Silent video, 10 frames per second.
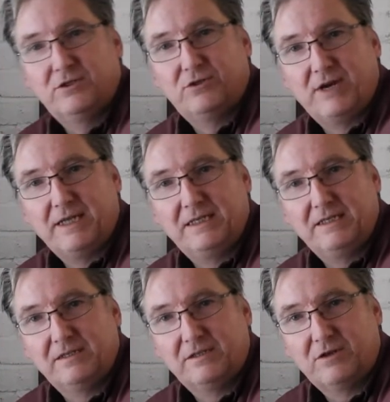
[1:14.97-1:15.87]

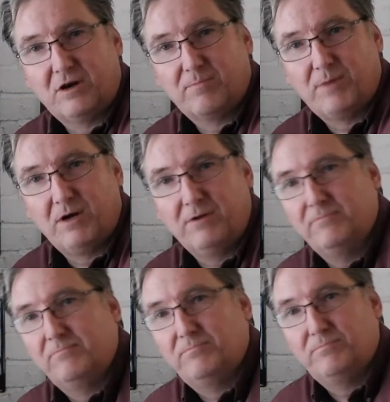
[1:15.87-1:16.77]
straight into the stock pot,
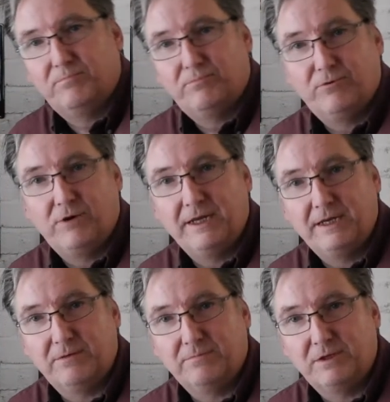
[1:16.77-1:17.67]

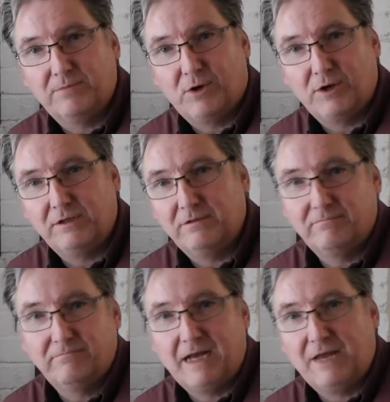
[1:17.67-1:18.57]
bring it up to the boil,